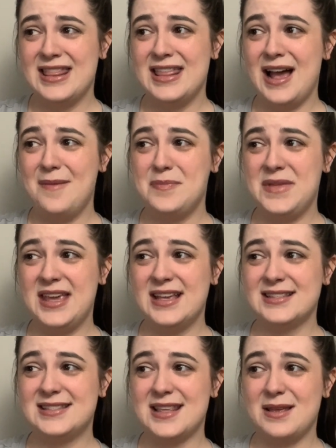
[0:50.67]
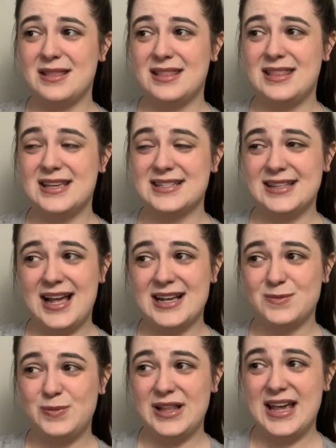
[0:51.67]
that means that this
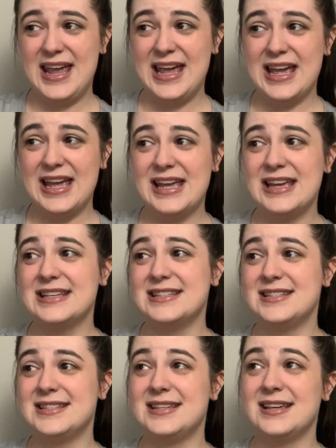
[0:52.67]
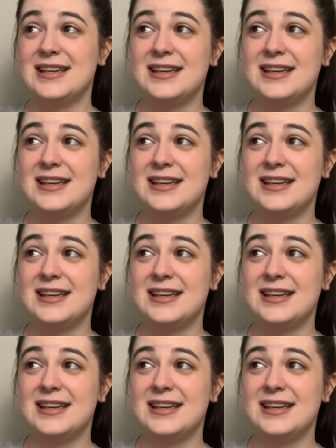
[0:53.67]
last play is,